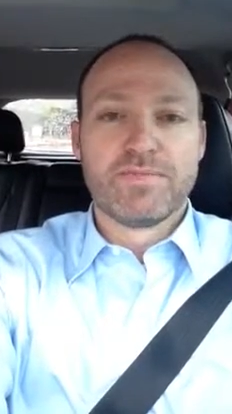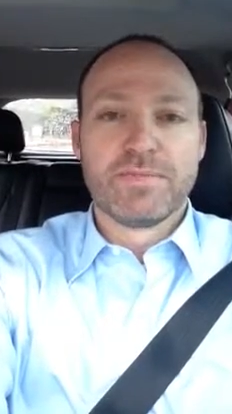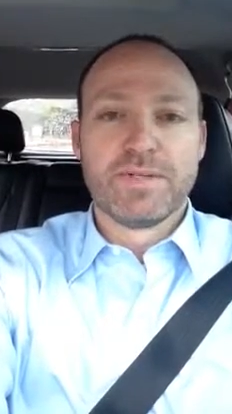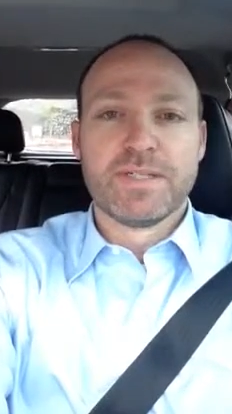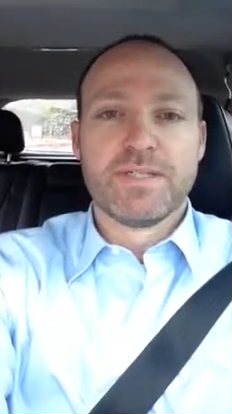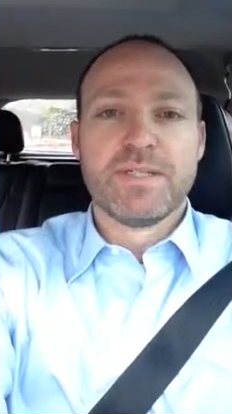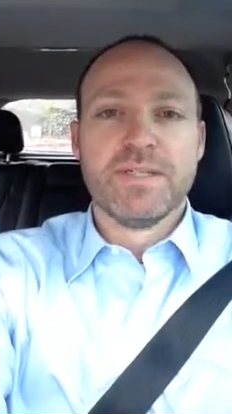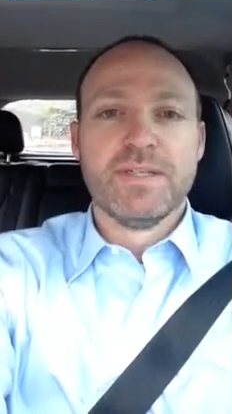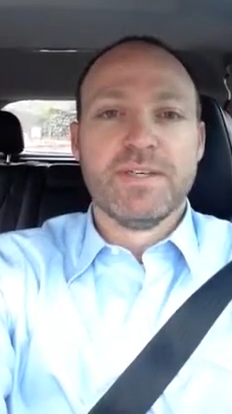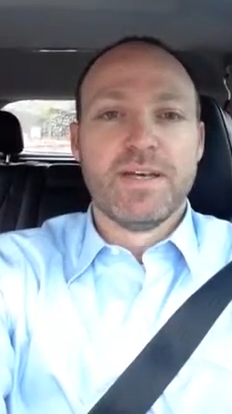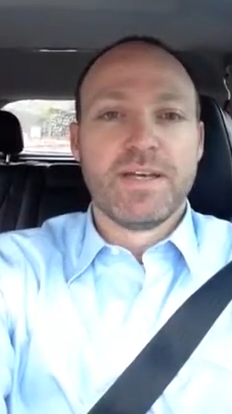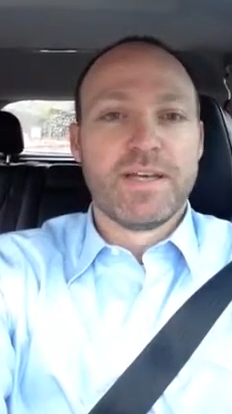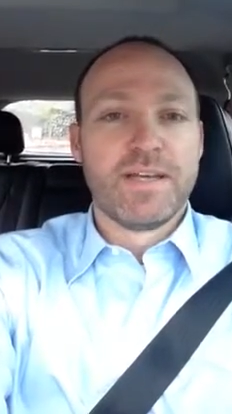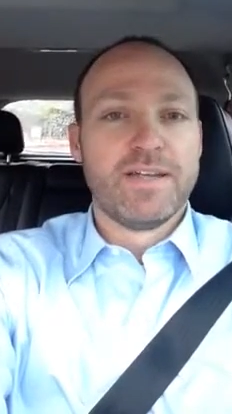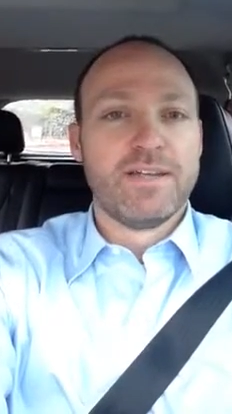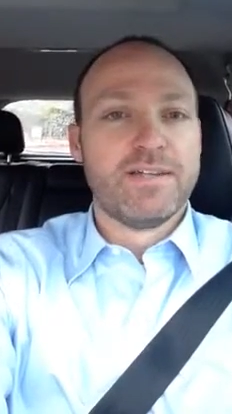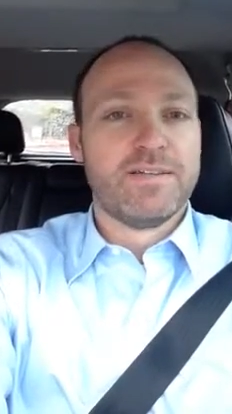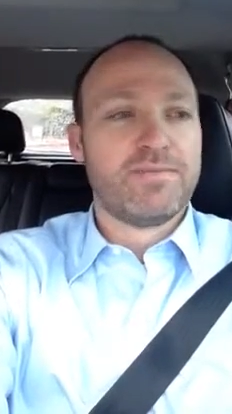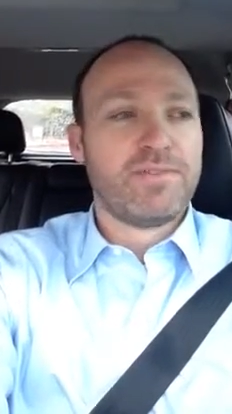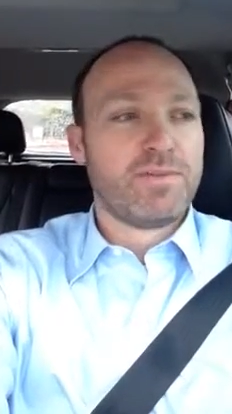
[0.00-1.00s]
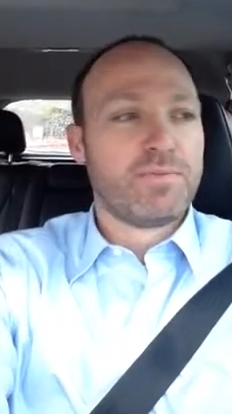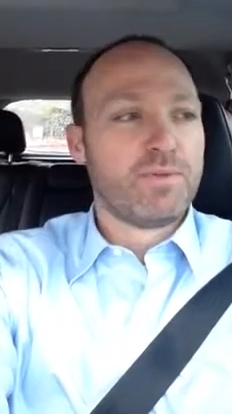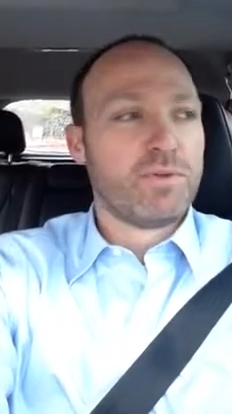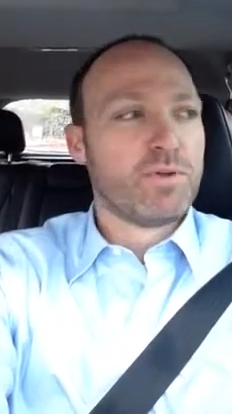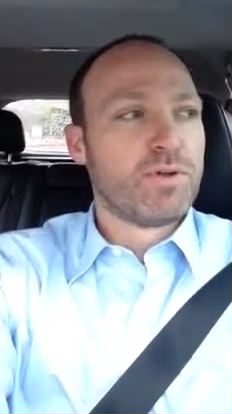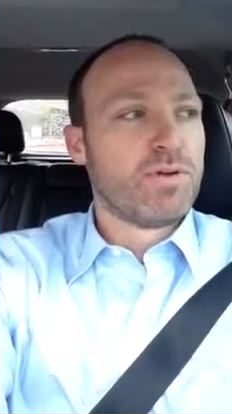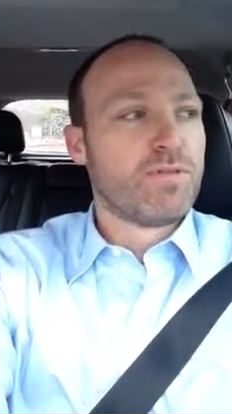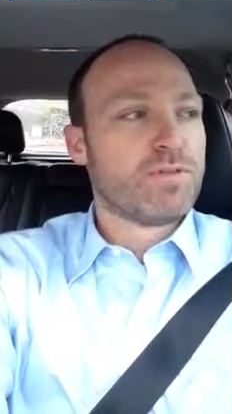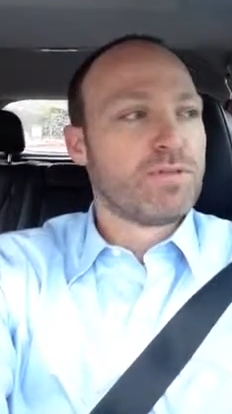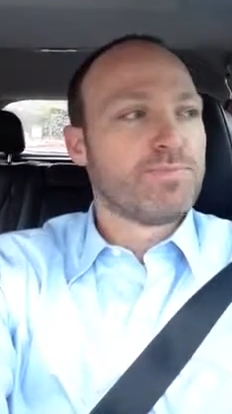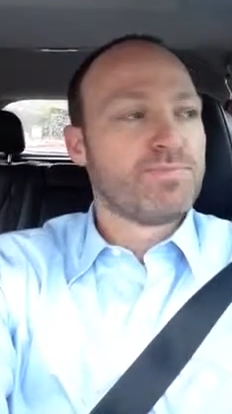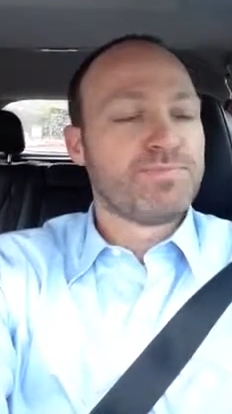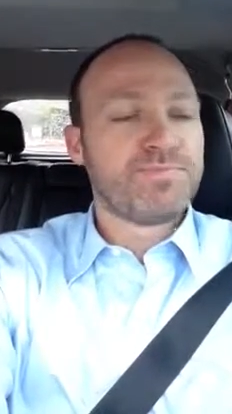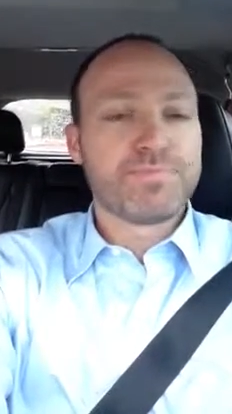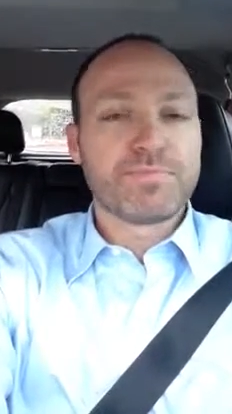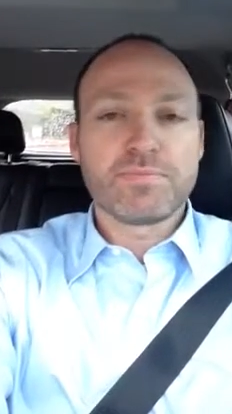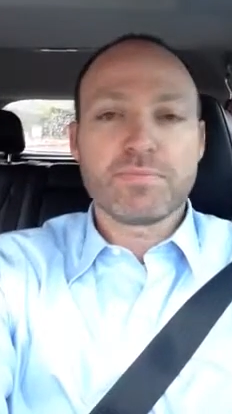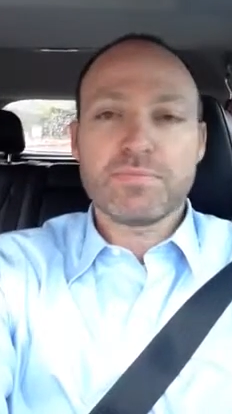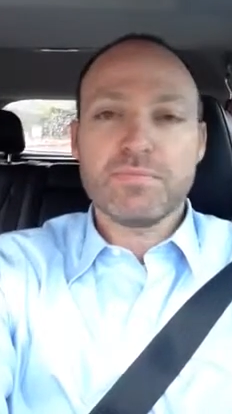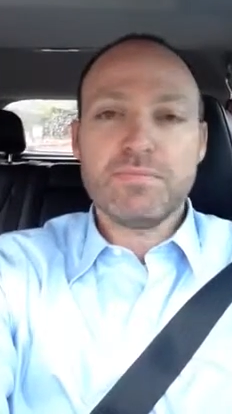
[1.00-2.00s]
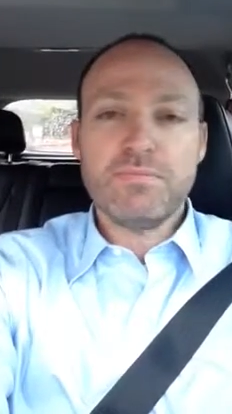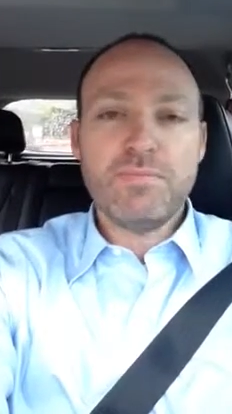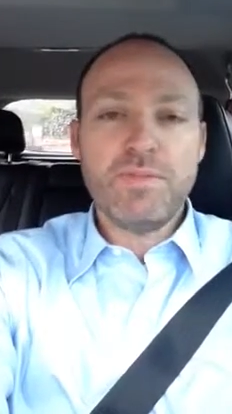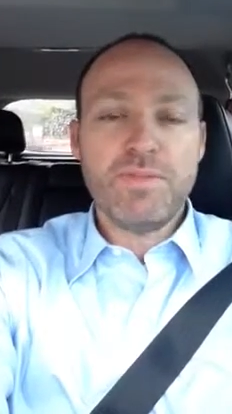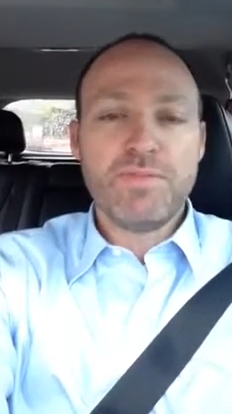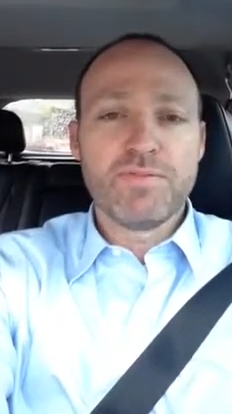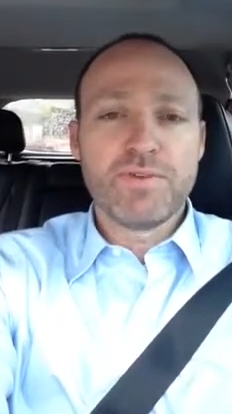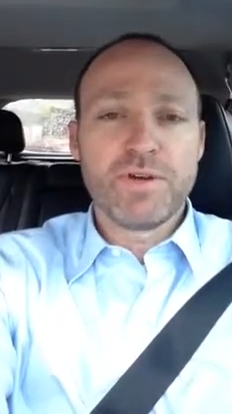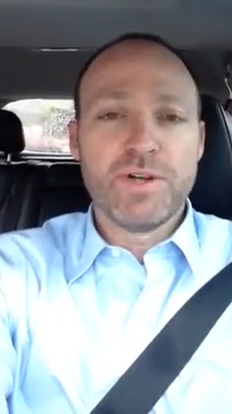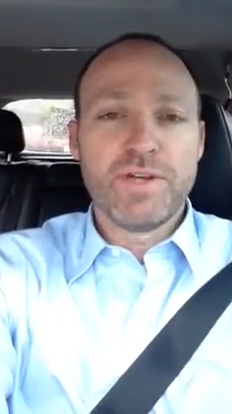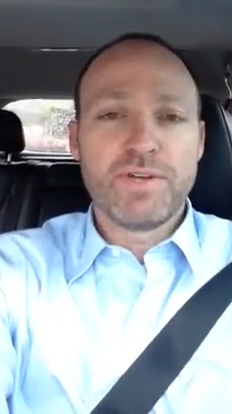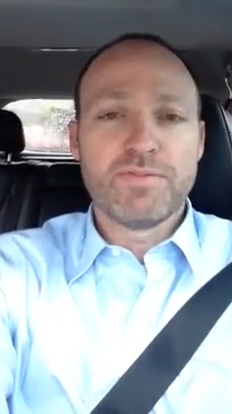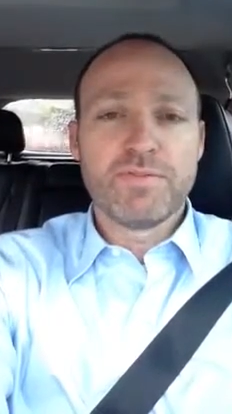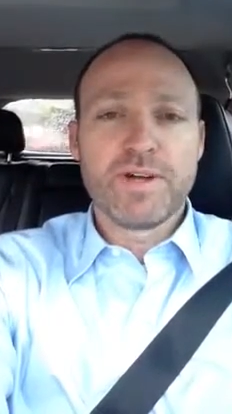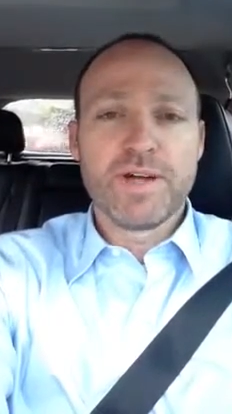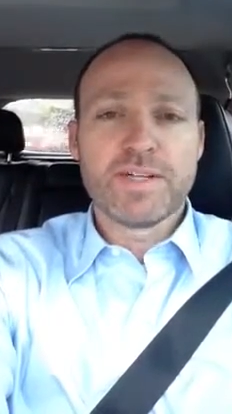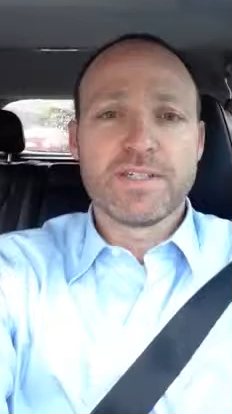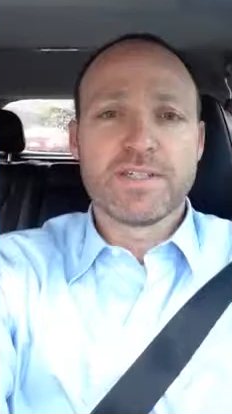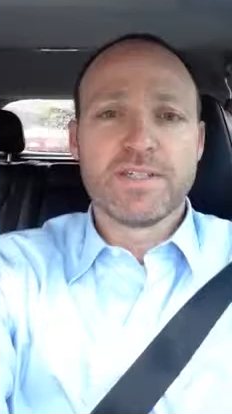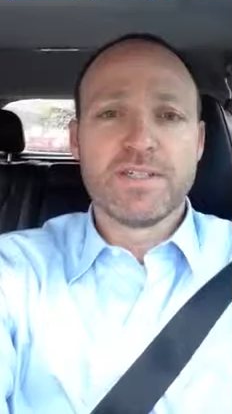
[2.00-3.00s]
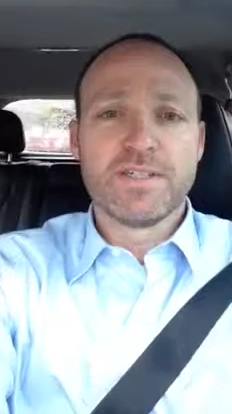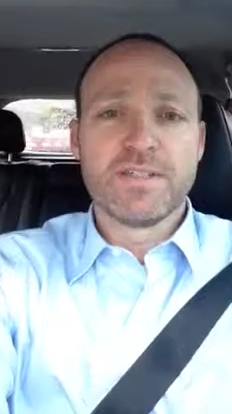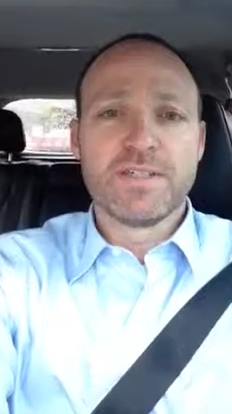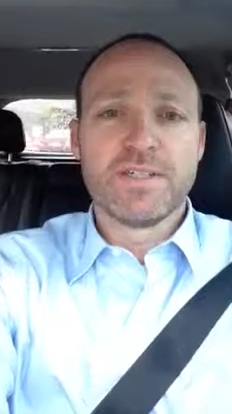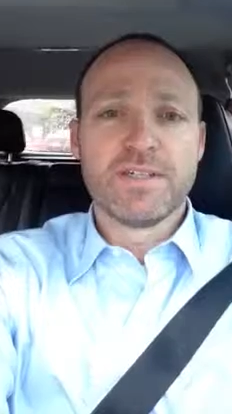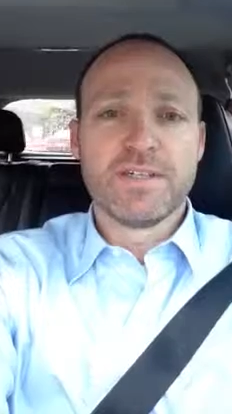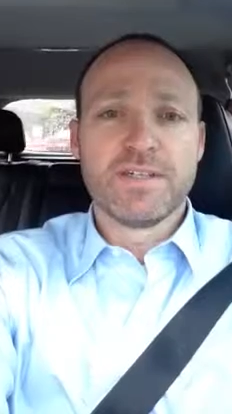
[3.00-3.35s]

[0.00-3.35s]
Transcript: But again, if you're pulled over for any infraction,